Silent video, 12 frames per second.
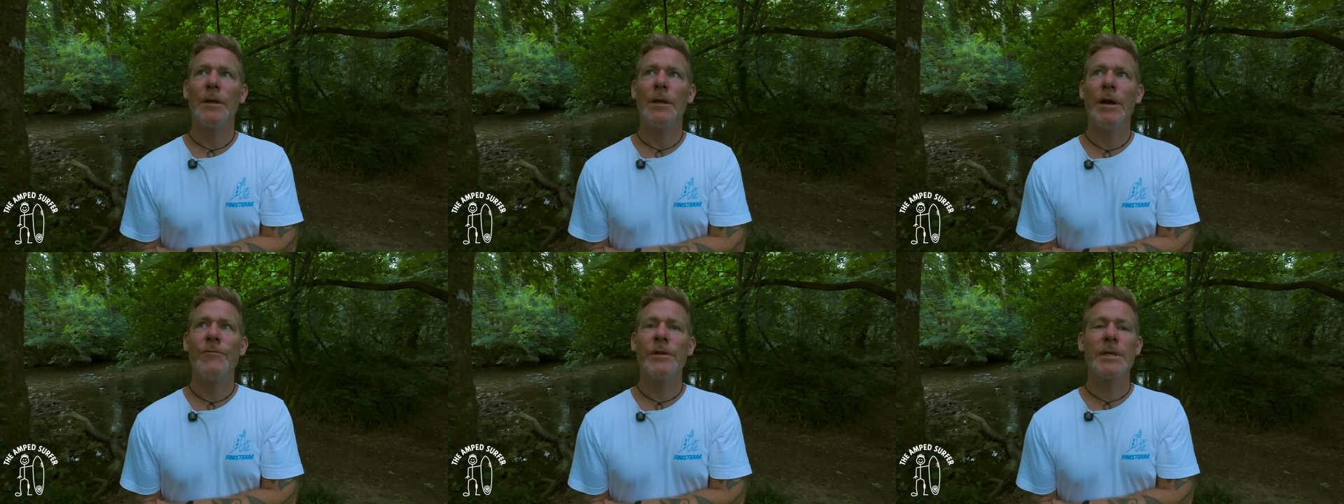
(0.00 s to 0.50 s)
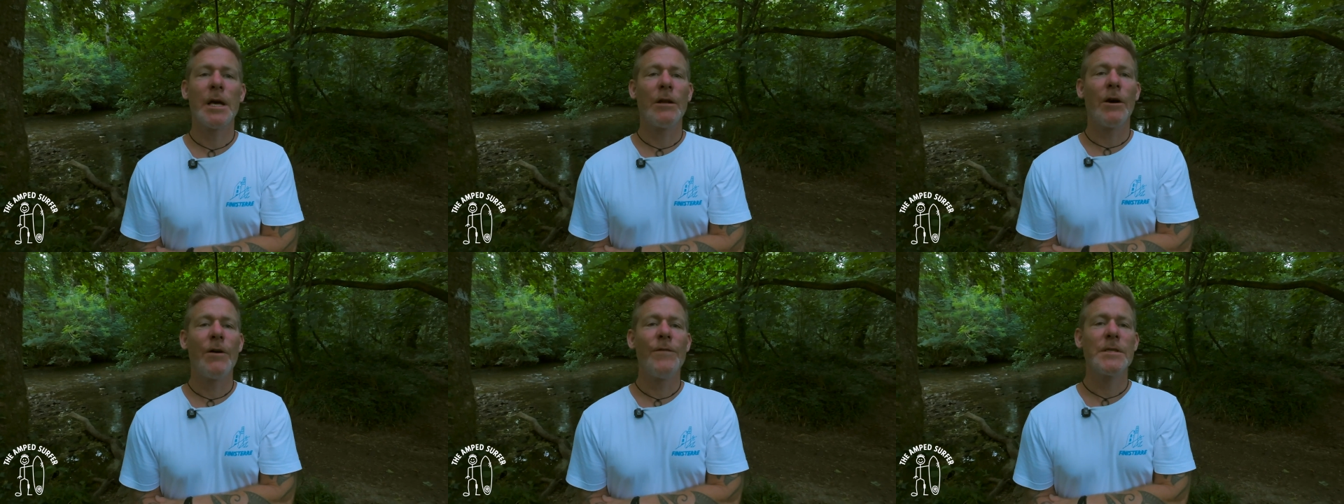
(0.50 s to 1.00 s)
Everyday
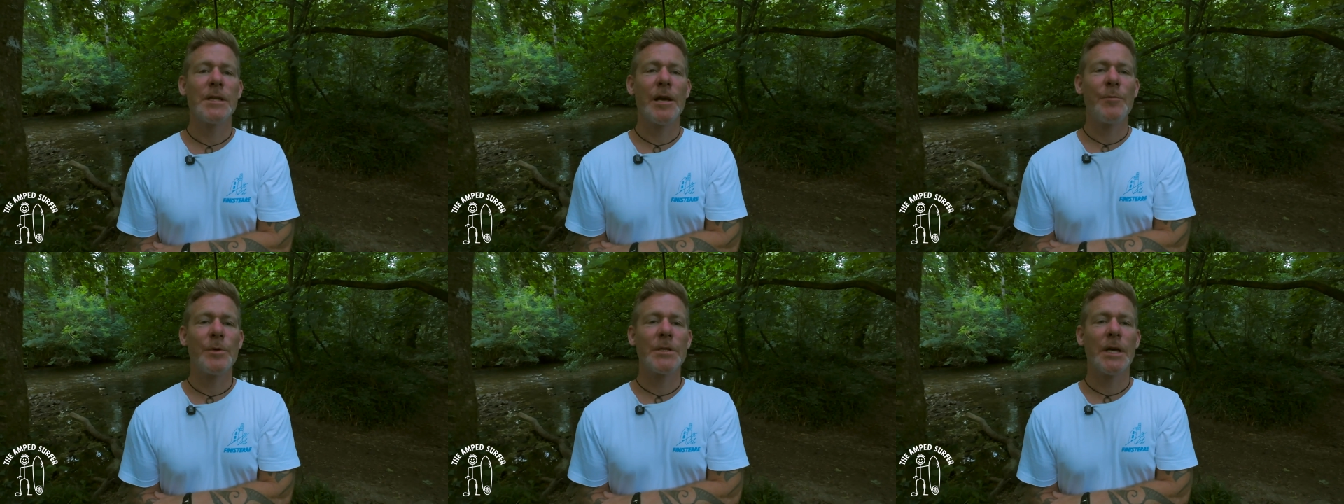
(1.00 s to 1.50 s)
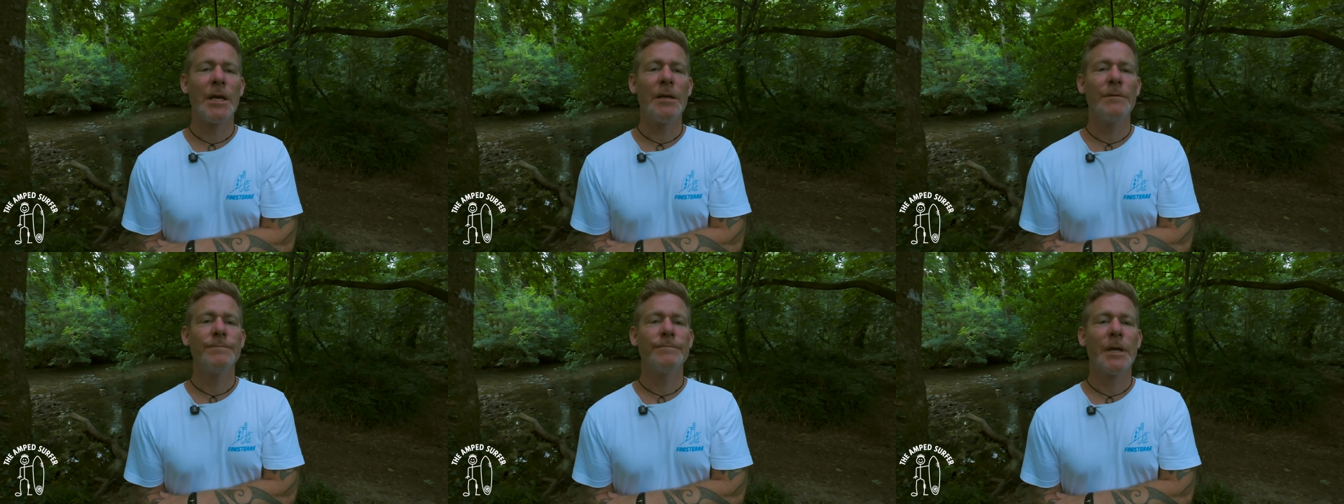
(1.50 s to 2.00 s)
life as an amputee,
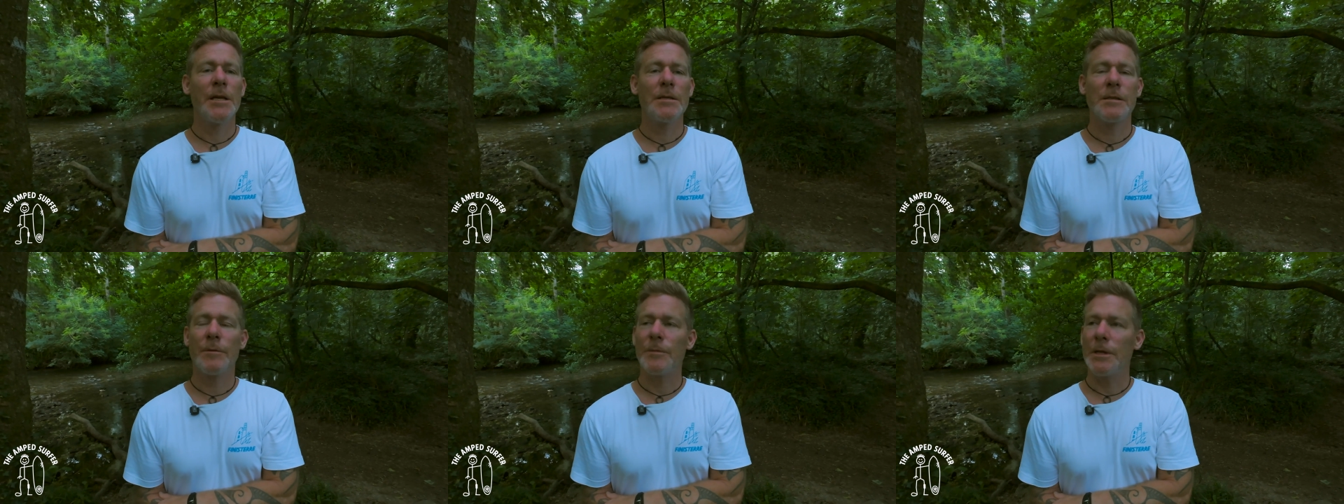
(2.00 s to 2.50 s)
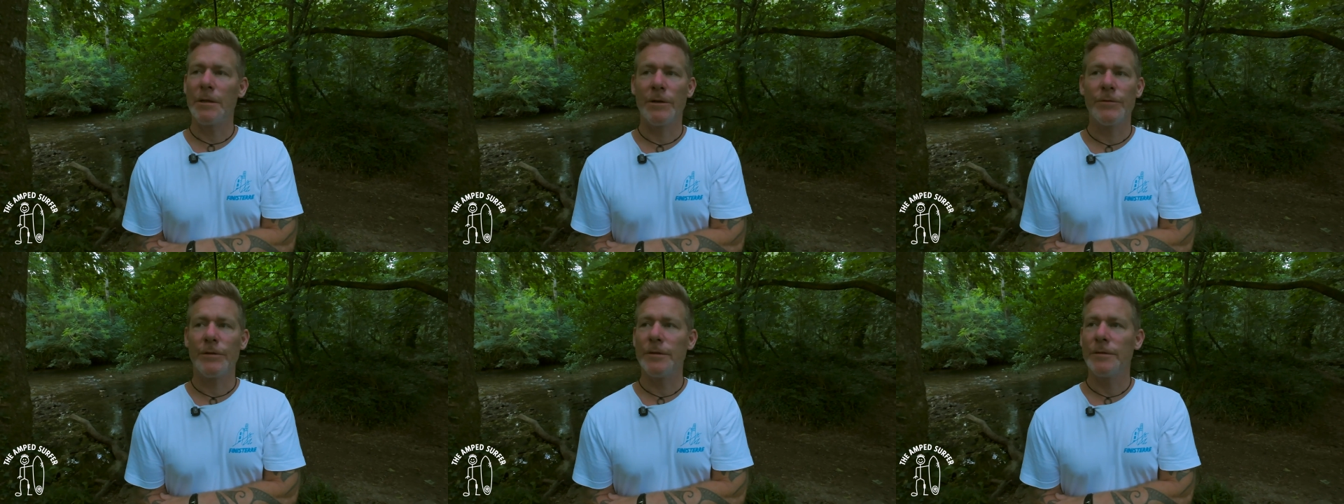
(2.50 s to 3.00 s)
that's something
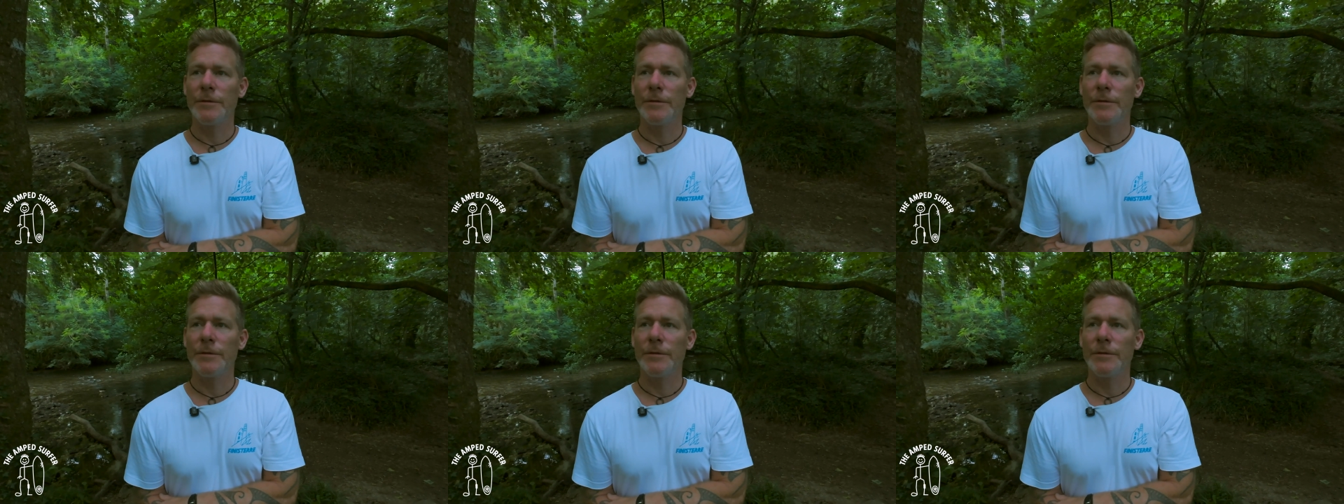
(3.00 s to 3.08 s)
different.